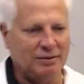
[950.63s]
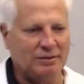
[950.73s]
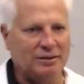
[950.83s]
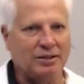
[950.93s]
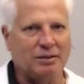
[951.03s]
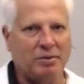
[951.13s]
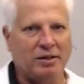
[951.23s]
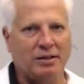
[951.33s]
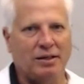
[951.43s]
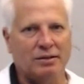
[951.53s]
You can
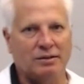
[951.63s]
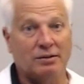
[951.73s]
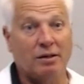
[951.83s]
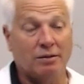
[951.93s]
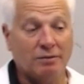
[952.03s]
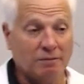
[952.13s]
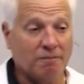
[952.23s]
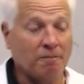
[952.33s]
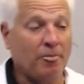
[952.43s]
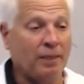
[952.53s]
depend on it. So
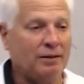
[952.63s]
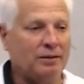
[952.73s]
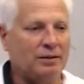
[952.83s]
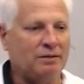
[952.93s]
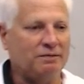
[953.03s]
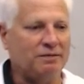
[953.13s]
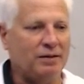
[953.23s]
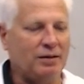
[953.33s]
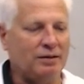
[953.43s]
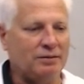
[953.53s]
if
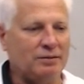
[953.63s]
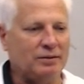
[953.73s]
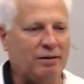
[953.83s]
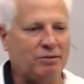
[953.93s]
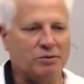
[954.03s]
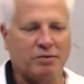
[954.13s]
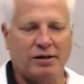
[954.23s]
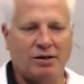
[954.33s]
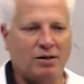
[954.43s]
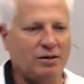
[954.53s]
I would
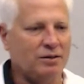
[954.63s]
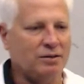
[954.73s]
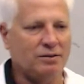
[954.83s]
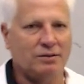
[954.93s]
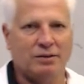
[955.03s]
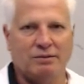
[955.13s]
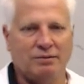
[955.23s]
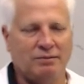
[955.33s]
spray all the